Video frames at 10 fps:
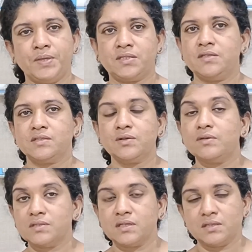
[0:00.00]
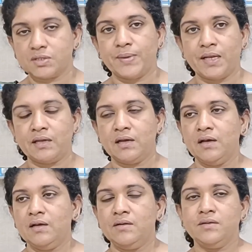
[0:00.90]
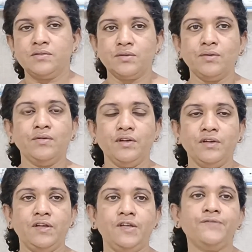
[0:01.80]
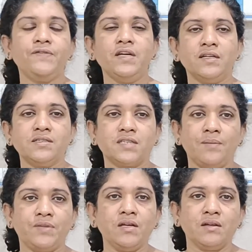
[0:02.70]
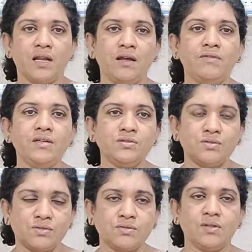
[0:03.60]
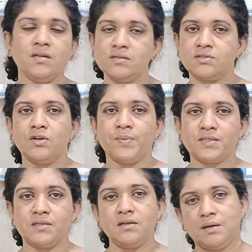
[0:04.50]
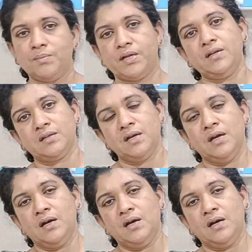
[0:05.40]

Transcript: patient is noticing a swelling. So if there is something relevant to the history of presenting complaint,